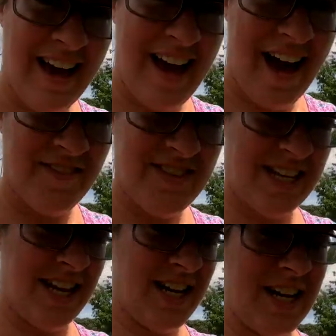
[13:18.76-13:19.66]
I have
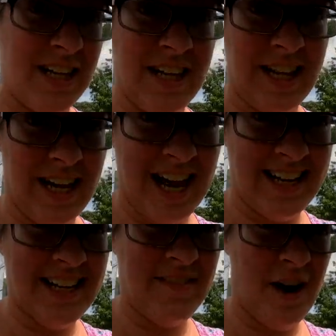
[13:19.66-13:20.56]
seen a
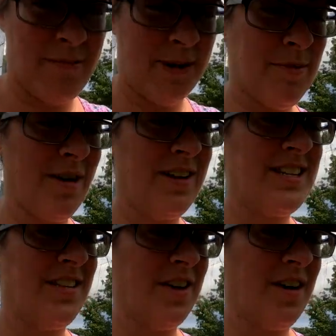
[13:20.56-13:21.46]
lot of
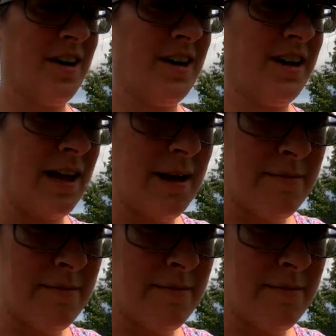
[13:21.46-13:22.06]
hummingbirds in the garden and I